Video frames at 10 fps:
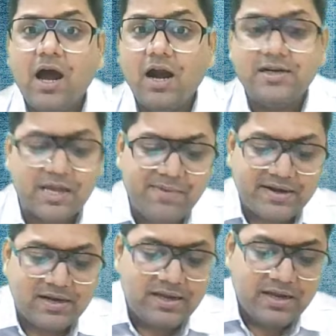
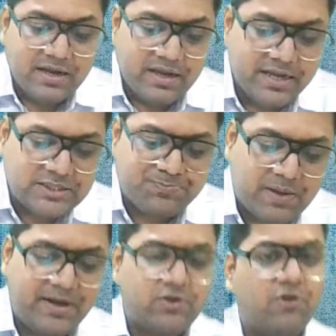Ultimately, his
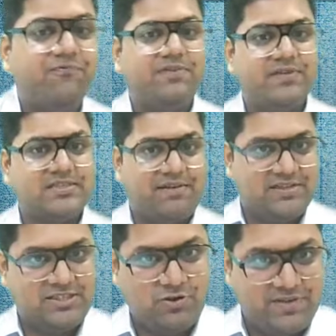payment of
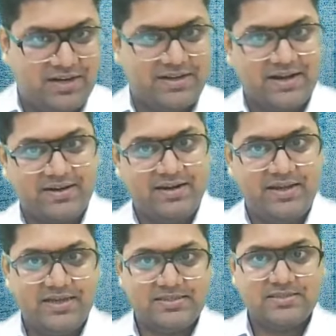1170 will attract
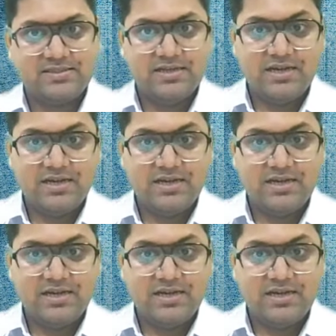TDS,